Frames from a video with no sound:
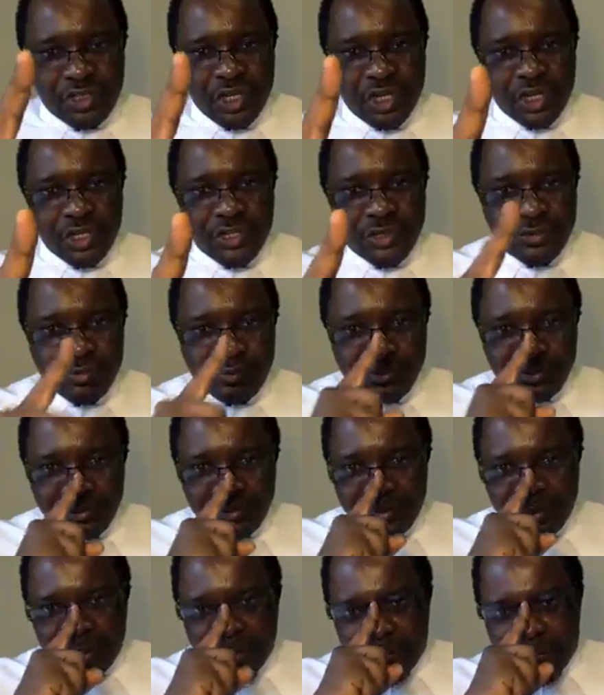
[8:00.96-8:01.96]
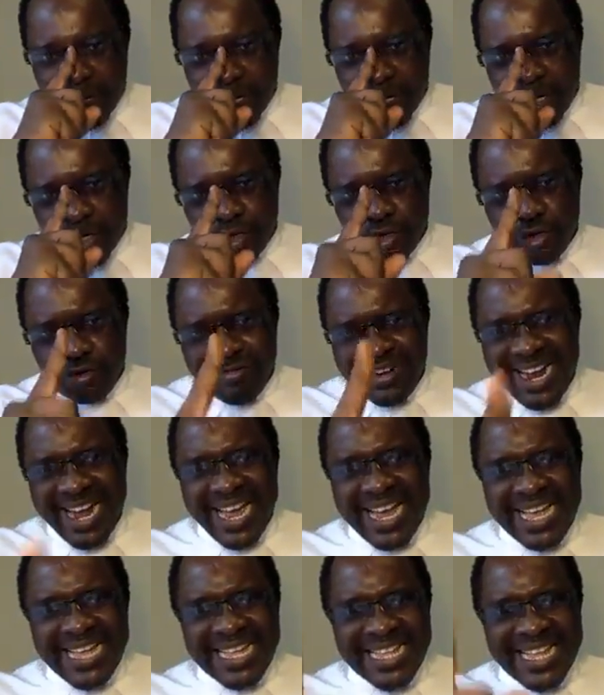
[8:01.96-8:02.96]
of the church, he should
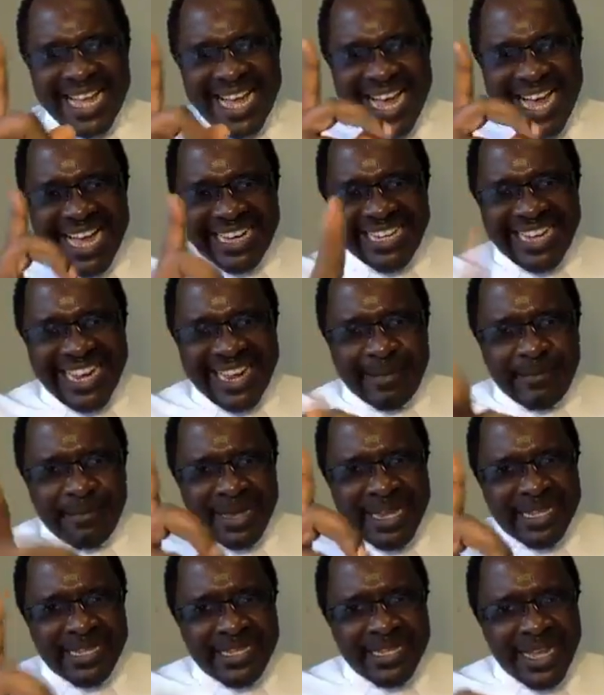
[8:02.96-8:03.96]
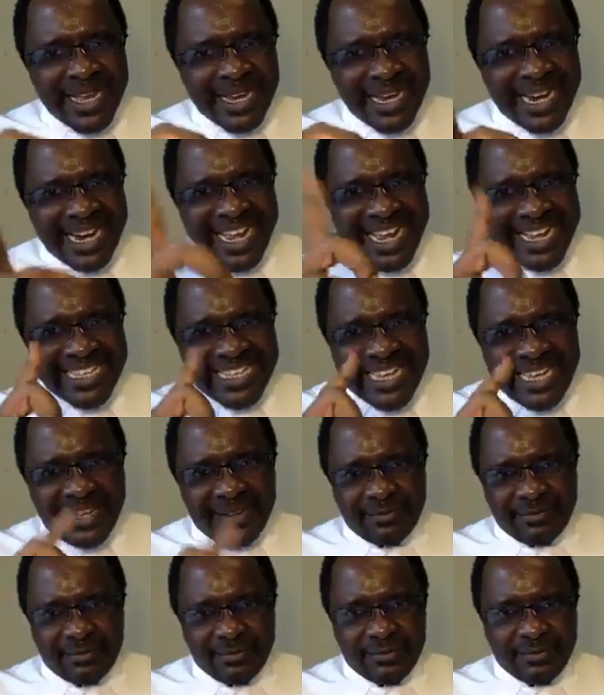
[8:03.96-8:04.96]
write an immediate
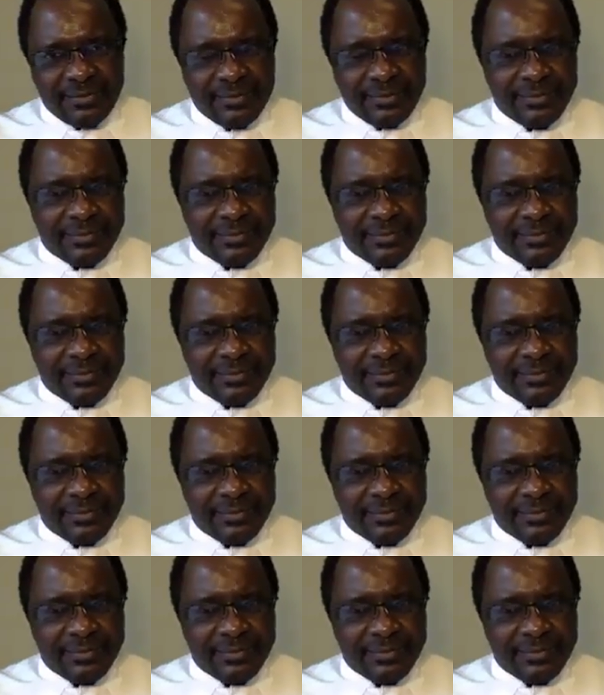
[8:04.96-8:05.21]
letter